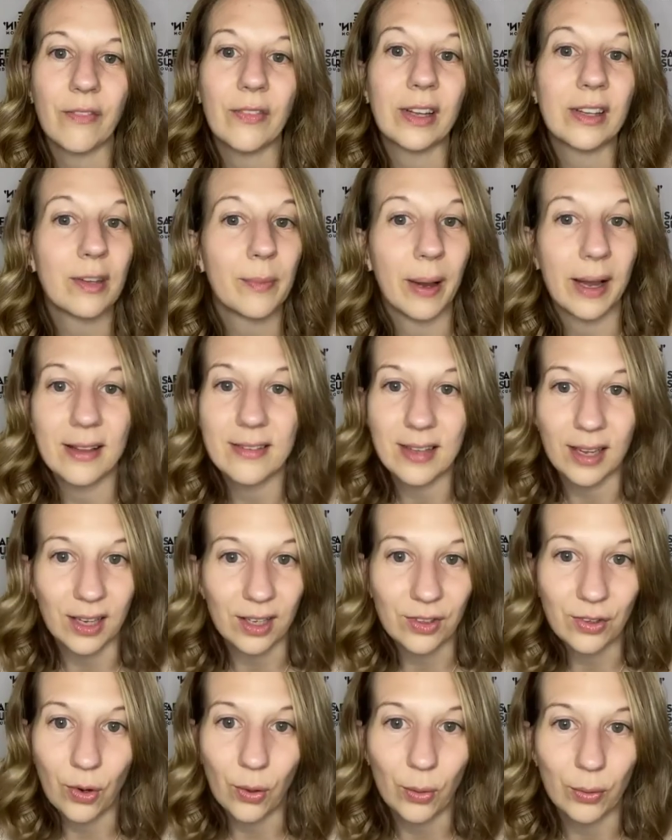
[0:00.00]
victimizing
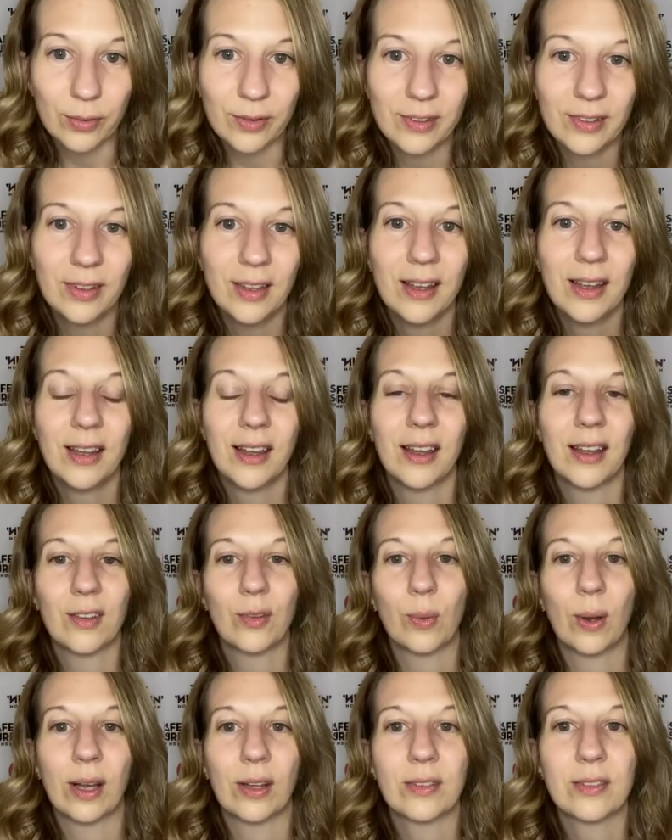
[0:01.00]
adults as
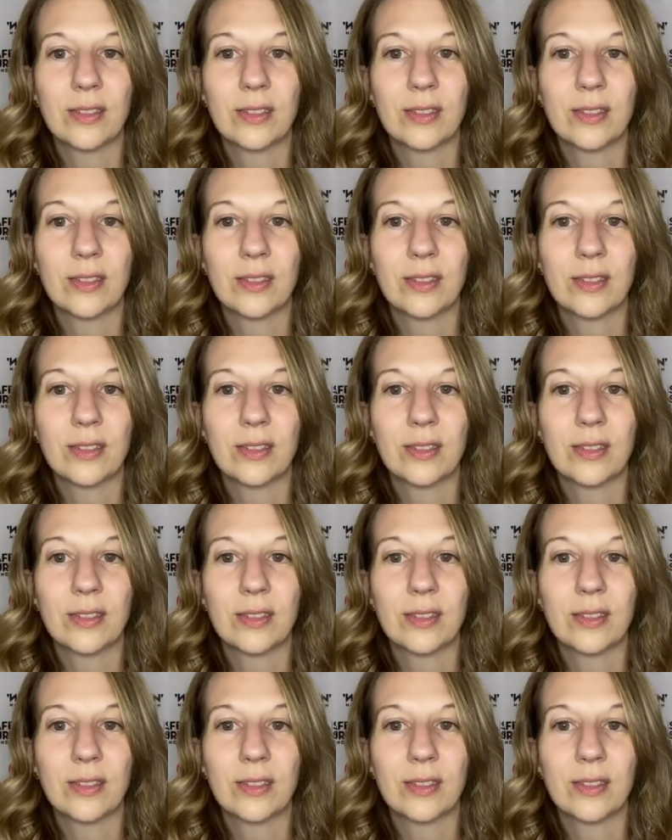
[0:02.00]
well.